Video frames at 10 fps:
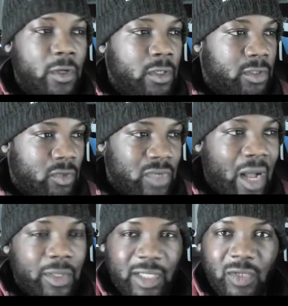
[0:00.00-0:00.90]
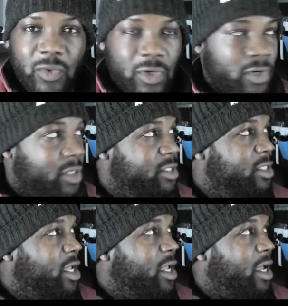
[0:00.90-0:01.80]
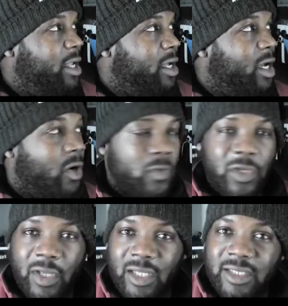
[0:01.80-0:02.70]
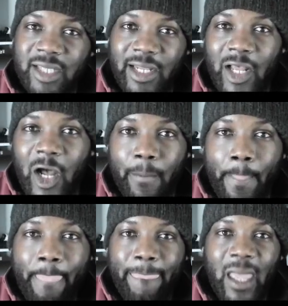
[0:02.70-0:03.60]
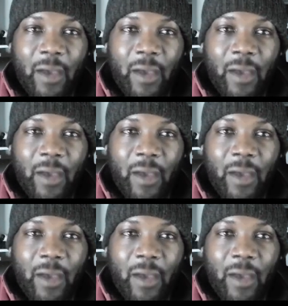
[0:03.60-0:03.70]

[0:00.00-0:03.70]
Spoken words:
the routing works and how you can set it up, how you